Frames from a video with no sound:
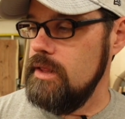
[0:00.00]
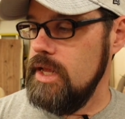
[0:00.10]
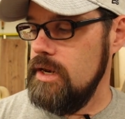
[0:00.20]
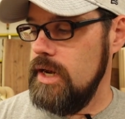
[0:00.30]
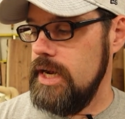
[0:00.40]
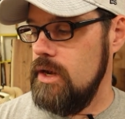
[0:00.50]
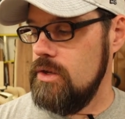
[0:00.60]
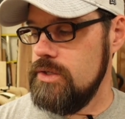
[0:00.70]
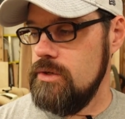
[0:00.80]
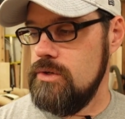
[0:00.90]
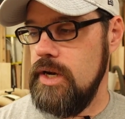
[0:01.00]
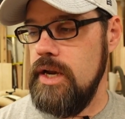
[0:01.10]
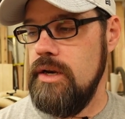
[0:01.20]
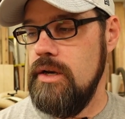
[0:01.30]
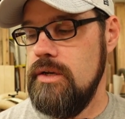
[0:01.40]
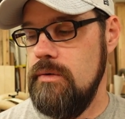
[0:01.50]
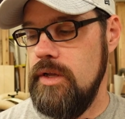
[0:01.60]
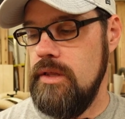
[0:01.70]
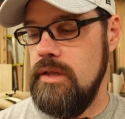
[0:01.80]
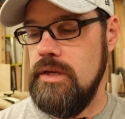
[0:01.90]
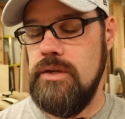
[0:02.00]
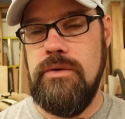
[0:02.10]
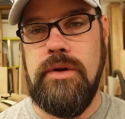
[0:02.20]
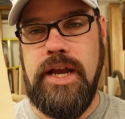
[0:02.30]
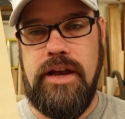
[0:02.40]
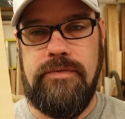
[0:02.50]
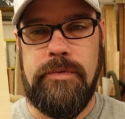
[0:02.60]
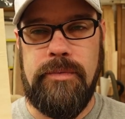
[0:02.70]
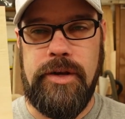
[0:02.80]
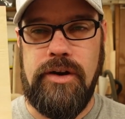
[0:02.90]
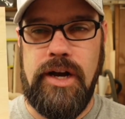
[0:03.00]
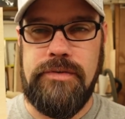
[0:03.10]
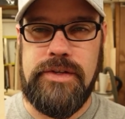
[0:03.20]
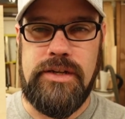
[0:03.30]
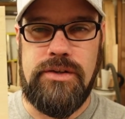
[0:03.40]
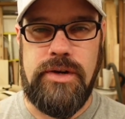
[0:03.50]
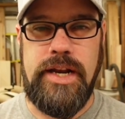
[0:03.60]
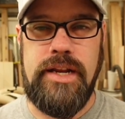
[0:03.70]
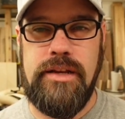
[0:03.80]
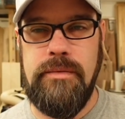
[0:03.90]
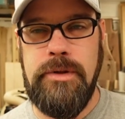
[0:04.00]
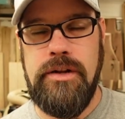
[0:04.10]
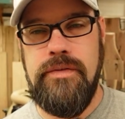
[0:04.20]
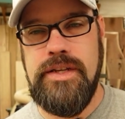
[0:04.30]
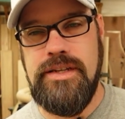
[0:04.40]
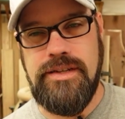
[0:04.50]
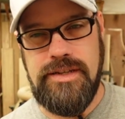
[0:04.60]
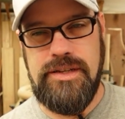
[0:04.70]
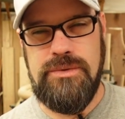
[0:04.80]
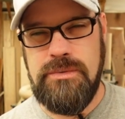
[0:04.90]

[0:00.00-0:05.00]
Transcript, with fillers: Then I also tried doing the two and a half millimeter offset to try to get to the middle of this because this is